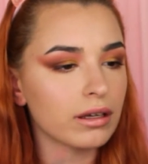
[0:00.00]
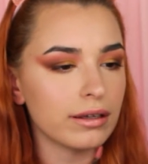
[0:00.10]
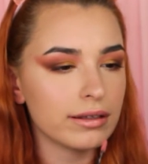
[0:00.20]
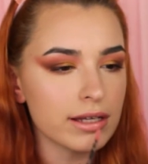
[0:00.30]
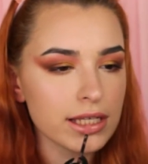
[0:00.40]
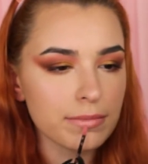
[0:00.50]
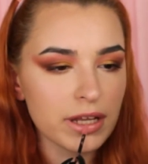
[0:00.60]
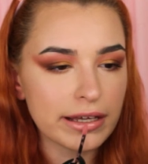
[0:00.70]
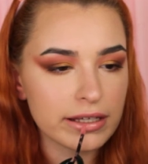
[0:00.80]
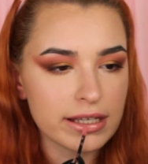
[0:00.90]
It does seem
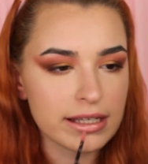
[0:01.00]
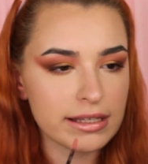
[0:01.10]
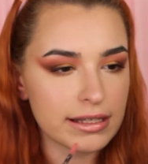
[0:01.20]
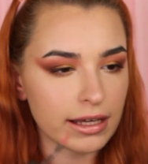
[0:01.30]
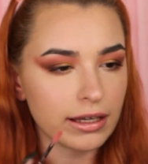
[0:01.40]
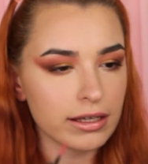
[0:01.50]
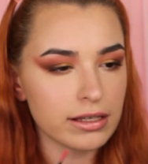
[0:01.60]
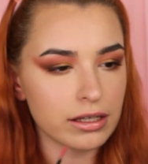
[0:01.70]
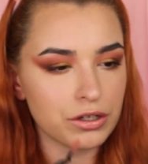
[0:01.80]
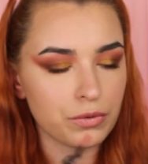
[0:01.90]
like a sticky
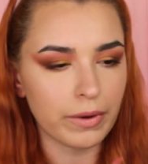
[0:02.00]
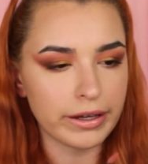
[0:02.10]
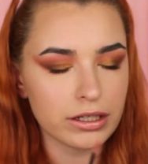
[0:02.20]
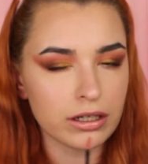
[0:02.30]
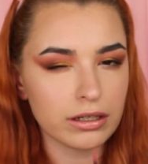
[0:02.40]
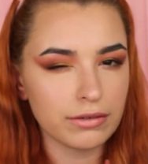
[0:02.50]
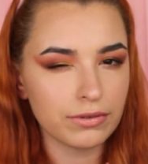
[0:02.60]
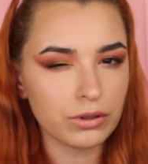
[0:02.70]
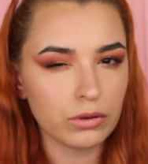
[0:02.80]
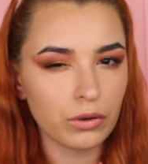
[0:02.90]
situation,
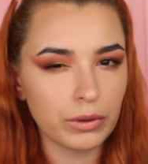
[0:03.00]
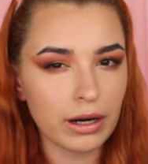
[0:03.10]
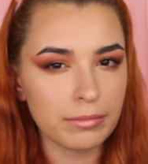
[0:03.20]
if you know what I